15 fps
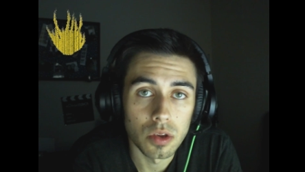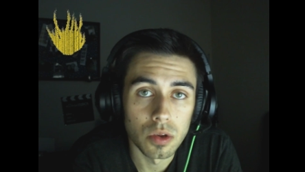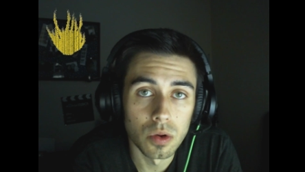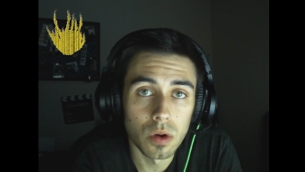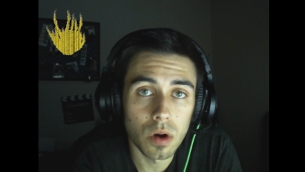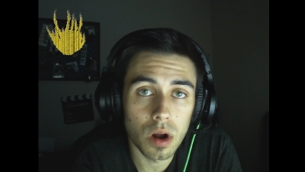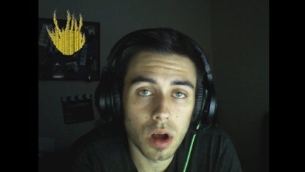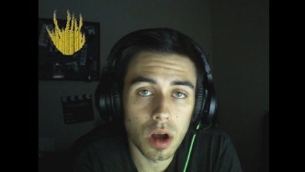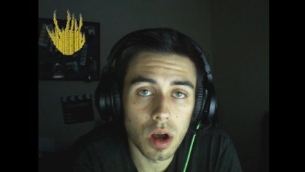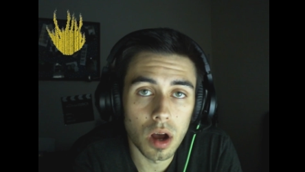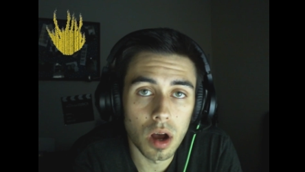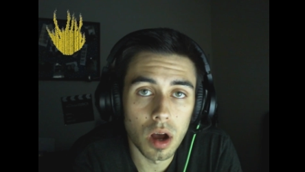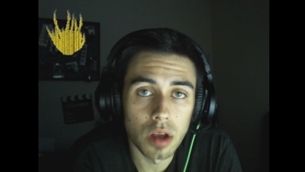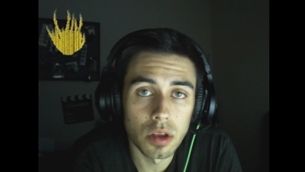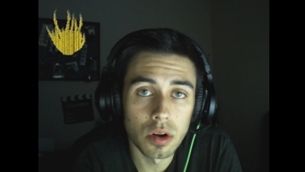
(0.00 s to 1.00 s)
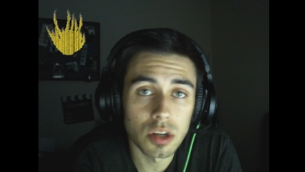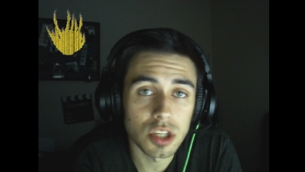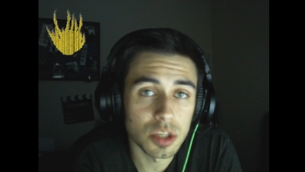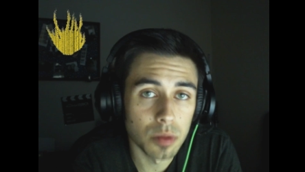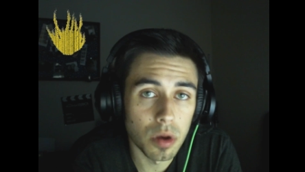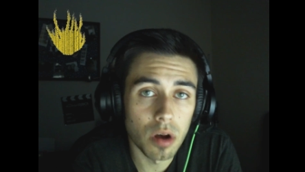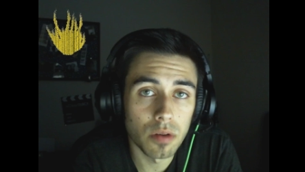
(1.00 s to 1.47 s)
you're you're a
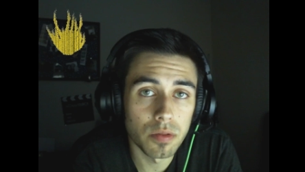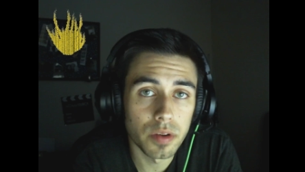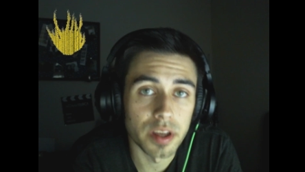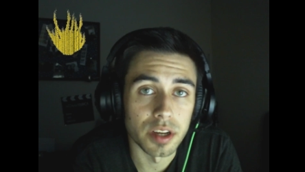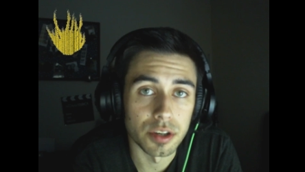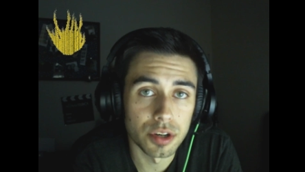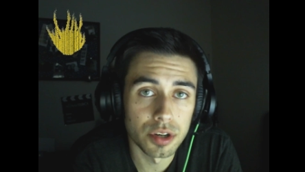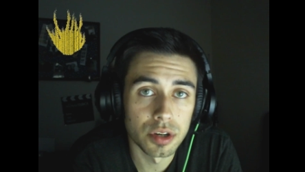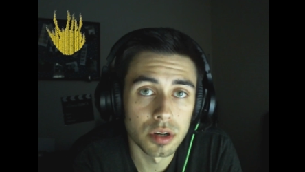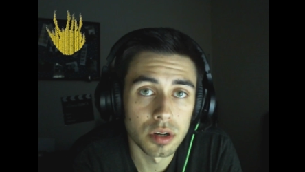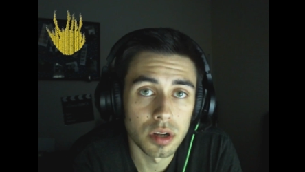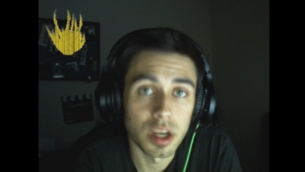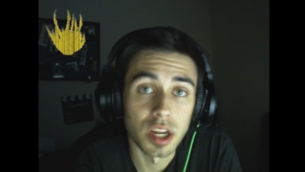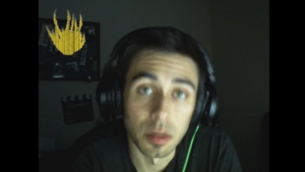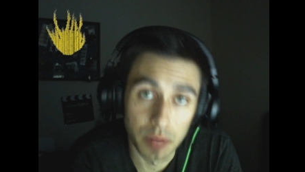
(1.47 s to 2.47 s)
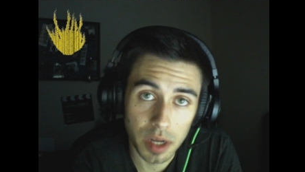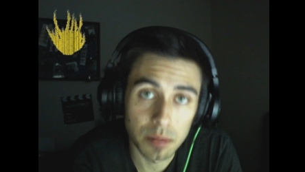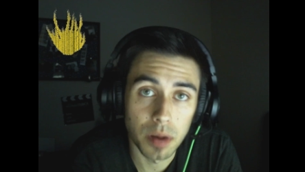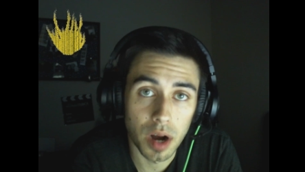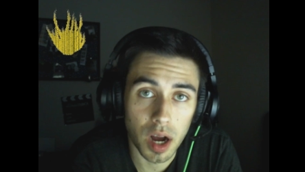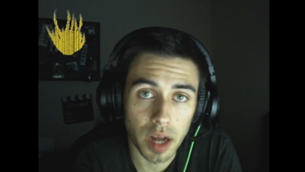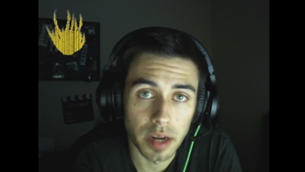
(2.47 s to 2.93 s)
small fish in a
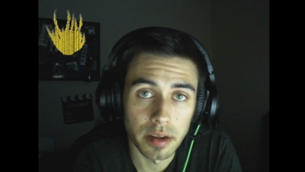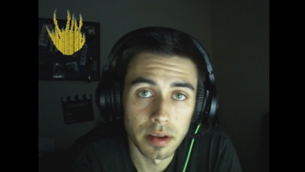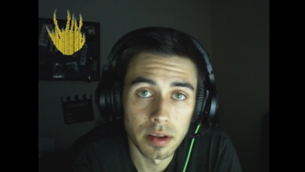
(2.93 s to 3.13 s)
big pond.